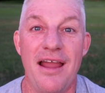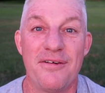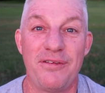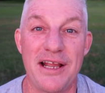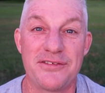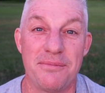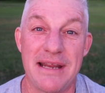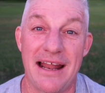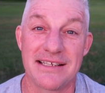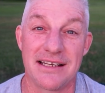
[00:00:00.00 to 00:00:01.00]
Flights from
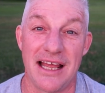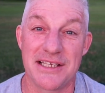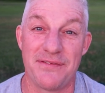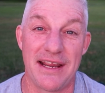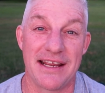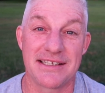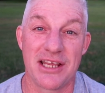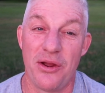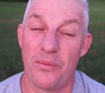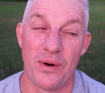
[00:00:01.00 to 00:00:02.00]
Dallas to Las
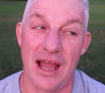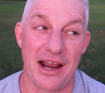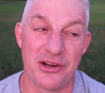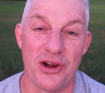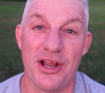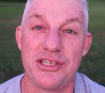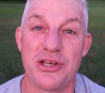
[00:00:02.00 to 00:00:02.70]
Vegas were not good.